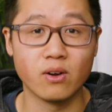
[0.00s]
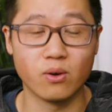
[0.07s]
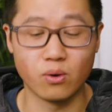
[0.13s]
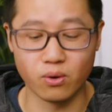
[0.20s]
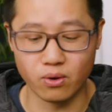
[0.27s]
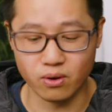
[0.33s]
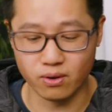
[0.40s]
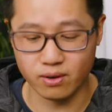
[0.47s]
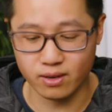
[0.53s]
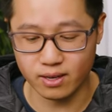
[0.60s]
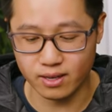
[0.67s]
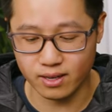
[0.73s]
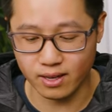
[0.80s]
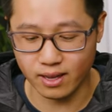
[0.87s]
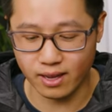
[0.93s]
or
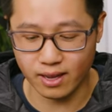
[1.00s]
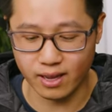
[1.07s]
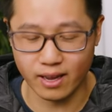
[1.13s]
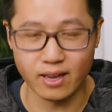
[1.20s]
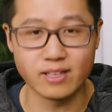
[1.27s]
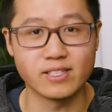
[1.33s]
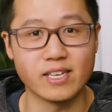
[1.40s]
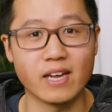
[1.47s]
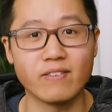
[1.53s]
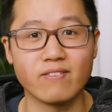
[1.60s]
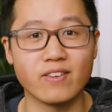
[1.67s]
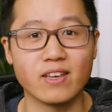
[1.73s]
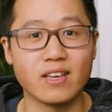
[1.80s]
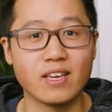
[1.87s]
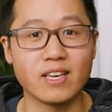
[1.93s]
a Z
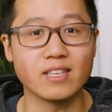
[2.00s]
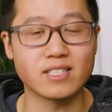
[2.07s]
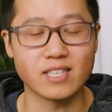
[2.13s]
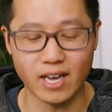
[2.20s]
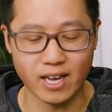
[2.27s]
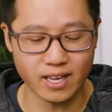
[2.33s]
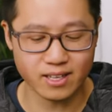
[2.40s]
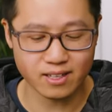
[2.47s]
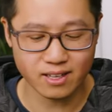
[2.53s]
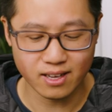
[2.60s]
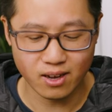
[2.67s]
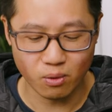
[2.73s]
V E ten,